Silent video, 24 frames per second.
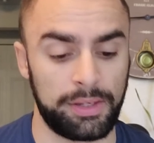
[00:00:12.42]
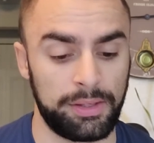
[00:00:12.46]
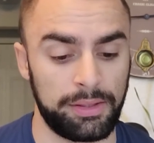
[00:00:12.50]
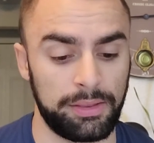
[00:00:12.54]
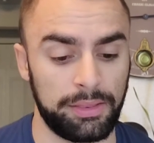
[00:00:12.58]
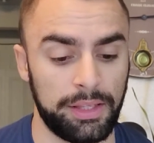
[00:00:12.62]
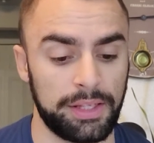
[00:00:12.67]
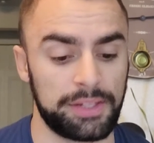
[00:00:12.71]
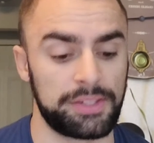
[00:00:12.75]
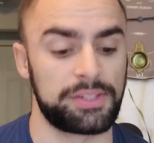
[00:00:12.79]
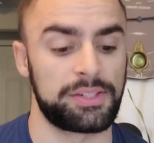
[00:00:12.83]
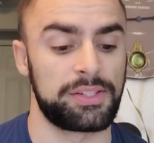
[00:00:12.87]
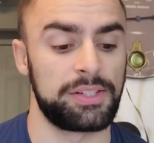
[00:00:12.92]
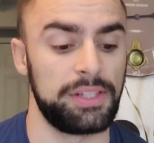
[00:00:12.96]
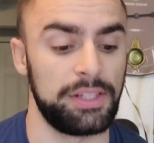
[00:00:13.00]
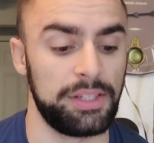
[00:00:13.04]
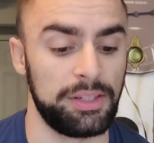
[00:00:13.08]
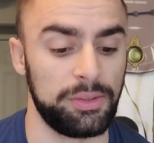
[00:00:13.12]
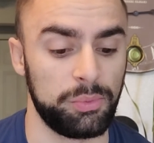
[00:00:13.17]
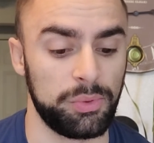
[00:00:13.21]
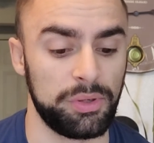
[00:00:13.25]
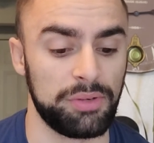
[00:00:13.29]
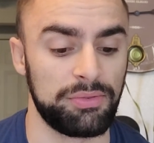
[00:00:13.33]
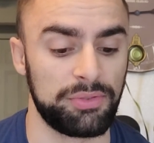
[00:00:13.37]

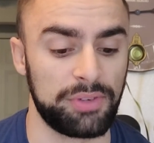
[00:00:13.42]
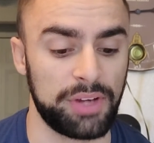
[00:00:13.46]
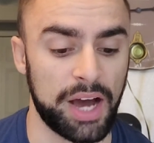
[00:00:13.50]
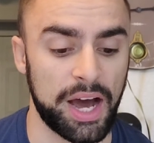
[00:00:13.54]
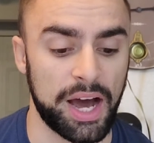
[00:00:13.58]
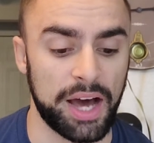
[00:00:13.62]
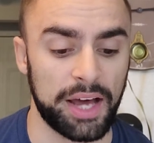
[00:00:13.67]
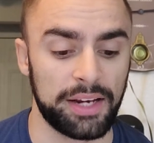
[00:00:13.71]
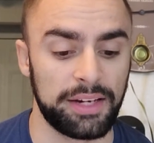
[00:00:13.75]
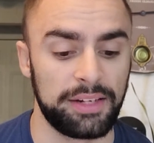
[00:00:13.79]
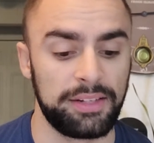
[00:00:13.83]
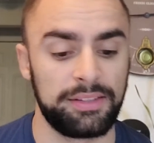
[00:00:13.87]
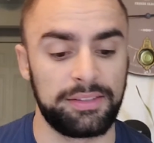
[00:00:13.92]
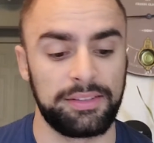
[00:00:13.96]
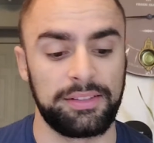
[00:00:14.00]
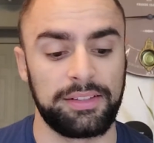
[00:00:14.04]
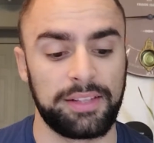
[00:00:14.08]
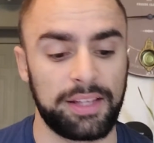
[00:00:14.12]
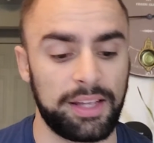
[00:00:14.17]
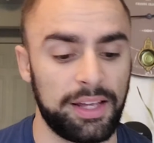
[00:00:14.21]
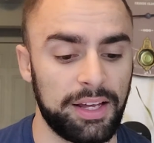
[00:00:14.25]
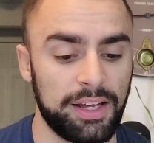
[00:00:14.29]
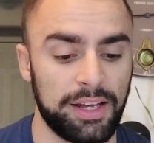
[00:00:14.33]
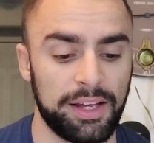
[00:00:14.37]
we've got
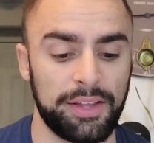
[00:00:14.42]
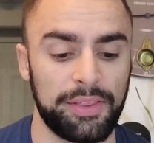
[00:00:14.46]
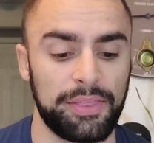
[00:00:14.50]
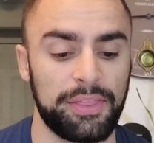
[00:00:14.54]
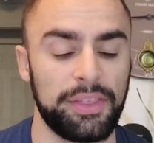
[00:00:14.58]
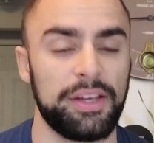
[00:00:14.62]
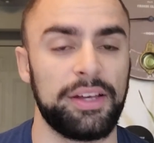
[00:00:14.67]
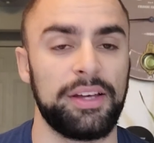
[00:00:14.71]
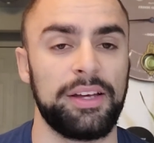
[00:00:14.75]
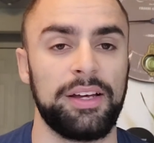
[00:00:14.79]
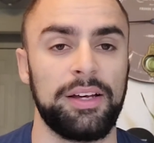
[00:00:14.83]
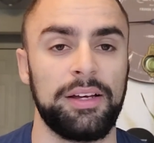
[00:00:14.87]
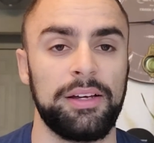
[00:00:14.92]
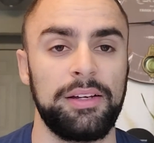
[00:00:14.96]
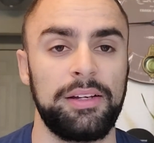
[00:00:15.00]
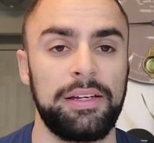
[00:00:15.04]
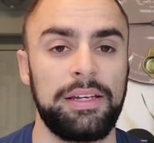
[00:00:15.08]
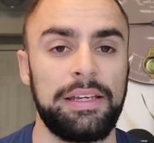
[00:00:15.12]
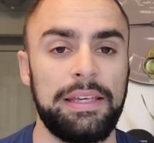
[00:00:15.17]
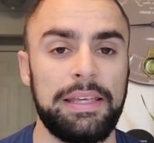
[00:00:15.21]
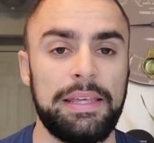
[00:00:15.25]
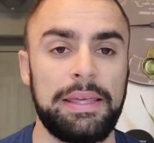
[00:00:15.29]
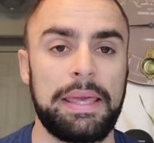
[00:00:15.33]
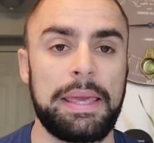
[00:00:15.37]
the
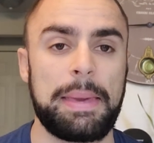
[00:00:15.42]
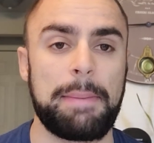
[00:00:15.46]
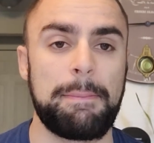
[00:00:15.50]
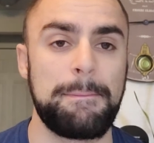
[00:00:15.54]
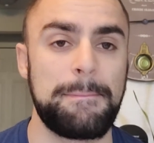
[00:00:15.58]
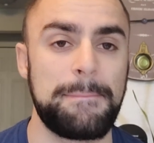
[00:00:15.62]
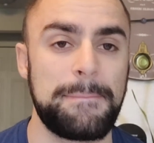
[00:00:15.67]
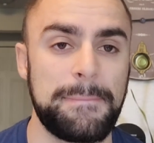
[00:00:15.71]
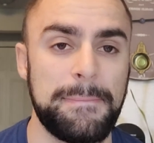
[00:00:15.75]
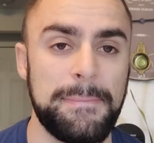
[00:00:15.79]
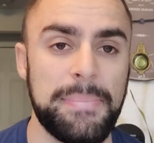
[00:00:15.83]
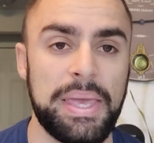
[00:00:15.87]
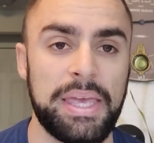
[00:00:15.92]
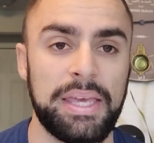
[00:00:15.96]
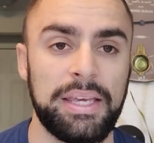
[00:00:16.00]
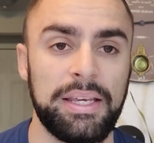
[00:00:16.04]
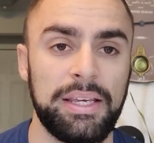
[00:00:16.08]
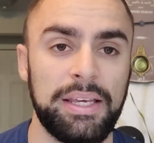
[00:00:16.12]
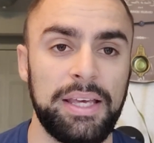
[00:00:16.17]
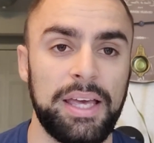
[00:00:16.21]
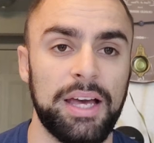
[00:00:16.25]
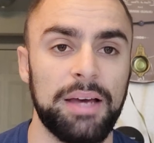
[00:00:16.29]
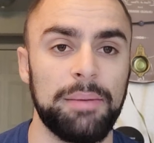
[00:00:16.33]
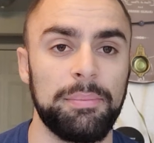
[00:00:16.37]

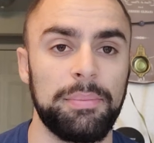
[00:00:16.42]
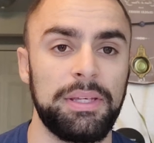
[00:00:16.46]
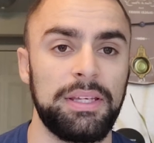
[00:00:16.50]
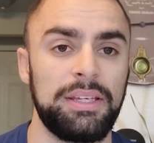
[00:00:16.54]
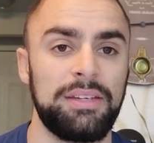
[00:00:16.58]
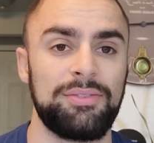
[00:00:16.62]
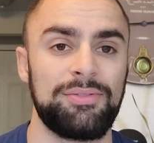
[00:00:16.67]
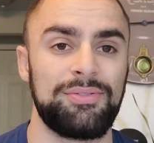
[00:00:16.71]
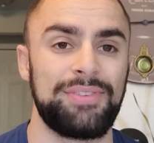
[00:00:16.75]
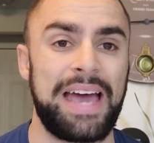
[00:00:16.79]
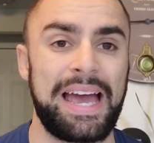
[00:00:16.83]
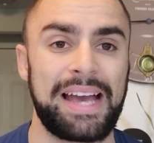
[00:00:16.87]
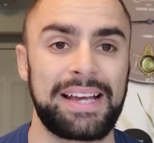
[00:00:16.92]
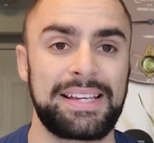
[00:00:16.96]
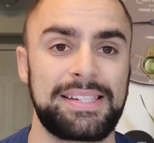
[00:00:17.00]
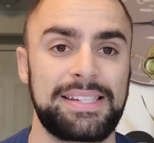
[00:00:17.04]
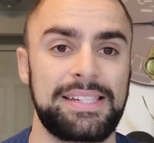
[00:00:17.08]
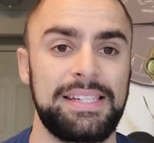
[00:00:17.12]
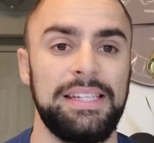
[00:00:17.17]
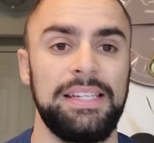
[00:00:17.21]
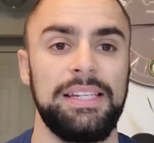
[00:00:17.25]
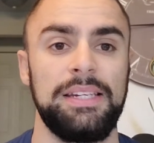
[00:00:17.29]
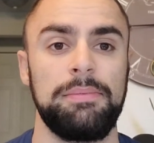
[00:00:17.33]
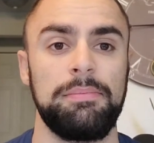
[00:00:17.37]
incoming
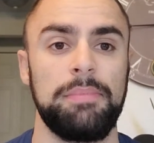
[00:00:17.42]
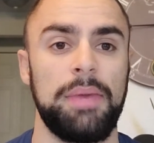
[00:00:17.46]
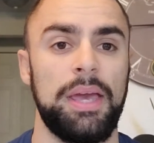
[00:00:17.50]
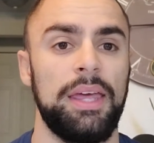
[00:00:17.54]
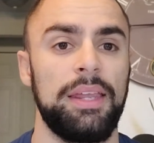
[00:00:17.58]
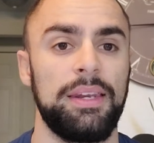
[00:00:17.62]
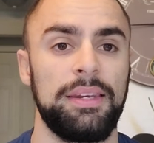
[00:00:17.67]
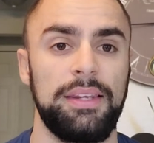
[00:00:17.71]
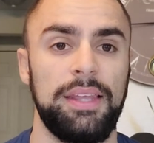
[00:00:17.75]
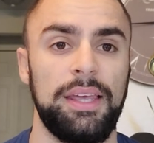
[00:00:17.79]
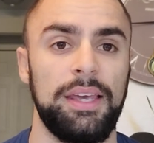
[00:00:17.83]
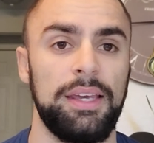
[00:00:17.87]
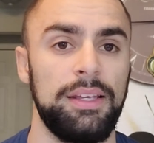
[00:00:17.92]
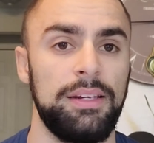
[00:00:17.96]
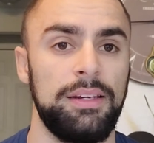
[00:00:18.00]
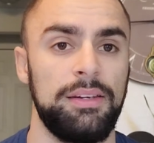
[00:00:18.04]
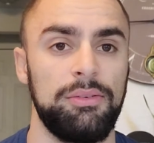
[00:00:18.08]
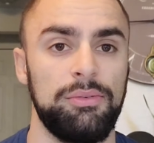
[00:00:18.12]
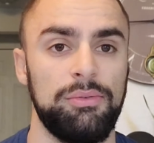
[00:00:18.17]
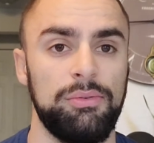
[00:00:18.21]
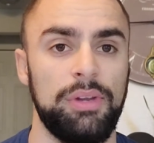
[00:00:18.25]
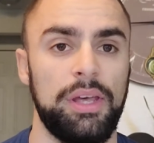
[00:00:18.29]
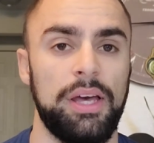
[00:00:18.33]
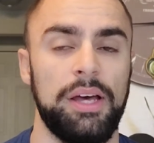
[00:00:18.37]
vaccine mandate
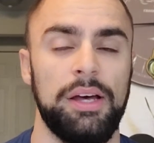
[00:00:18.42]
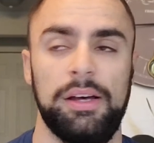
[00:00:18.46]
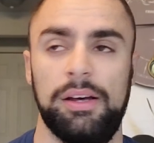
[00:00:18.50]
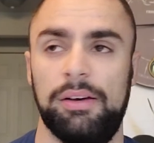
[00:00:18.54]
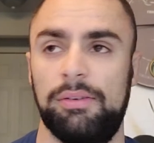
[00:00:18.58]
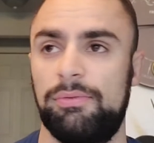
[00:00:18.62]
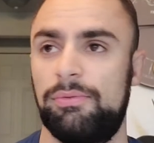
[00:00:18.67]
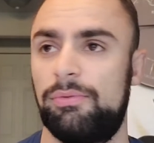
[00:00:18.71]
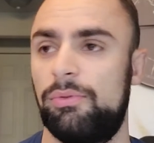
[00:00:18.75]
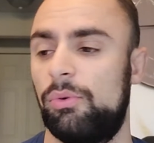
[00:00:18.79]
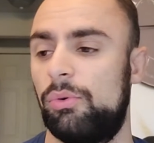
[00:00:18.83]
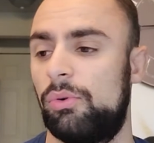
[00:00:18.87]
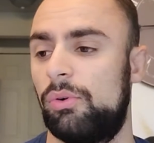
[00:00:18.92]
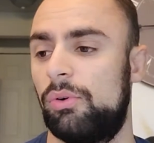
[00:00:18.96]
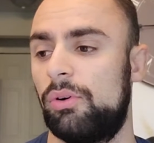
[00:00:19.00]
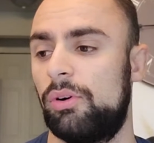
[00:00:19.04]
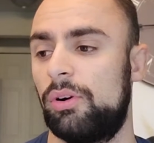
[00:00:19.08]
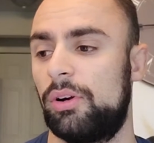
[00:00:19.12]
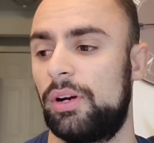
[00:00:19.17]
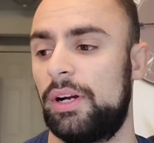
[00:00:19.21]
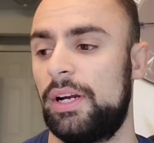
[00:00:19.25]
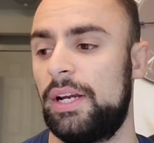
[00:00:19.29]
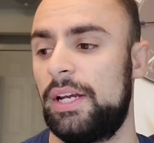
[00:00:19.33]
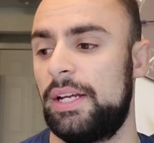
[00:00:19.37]

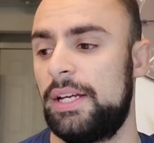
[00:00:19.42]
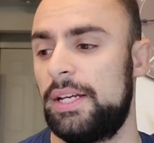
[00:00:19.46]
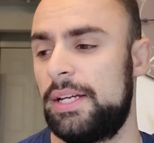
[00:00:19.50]
for